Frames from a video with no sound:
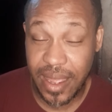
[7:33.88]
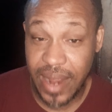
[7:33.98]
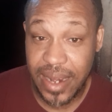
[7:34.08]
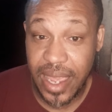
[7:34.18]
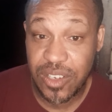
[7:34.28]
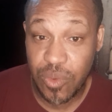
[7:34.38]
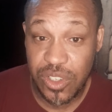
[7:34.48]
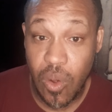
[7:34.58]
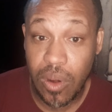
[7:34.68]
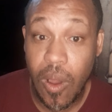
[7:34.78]
that nature, what's
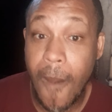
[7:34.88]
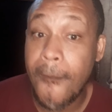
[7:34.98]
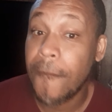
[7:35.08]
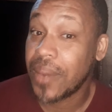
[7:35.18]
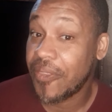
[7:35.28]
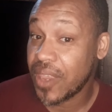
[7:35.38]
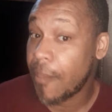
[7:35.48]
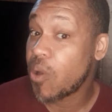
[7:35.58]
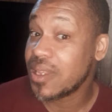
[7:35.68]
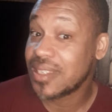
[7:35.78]
going on. But I think I'm
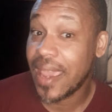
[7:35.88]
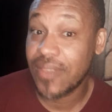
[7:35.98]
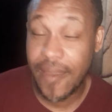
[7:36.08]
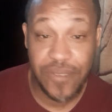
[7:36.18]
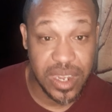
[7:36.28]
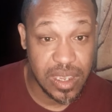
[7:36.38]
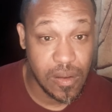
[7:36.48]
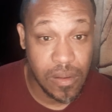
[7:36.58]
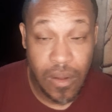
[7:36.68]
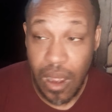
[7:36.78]
going to save that
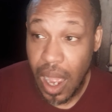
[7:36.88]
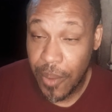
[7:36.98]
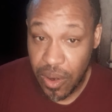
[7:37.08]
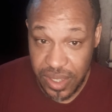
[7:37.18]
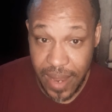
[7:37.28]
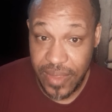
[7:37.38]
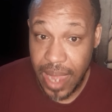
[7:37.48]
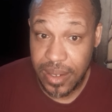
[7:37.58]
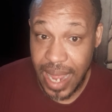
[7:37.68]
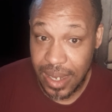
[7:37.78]
video. I'm going to save
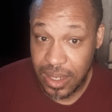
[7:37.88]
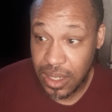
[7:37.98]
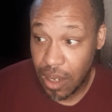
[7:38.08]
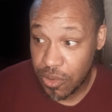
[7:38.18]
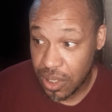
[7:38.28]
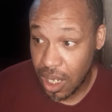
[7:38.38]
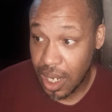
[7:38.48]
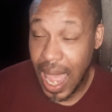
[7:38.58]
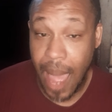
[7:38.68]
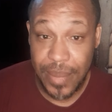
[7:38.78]
that that those uh,
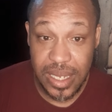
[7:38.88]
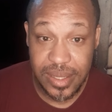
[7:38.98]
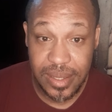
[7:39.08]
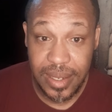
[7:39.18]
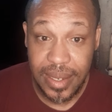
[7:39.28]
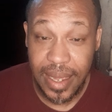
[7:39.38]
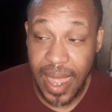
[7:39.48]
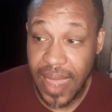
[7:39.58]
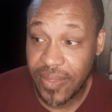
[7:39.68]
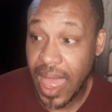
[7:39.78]
comments
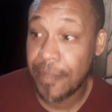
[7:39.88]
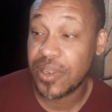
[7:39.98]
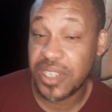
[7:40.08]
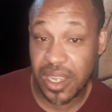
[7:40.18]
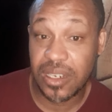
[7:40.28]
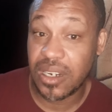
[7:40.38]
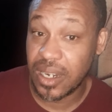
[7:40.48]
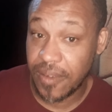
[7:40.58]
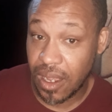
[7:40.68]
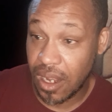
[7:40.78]
and that particular
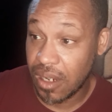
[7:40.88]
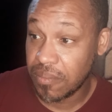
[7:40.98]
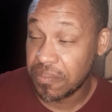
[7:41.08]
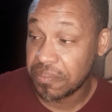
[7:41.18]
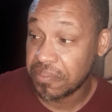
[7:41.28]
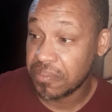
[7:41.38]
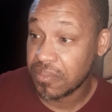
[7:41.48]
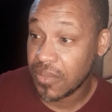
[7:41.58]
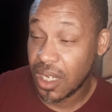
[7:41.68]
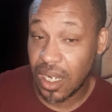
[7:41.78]
um,
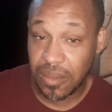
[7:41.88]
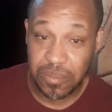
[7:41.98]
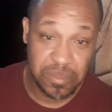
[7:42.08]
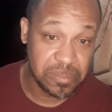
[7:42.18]
um,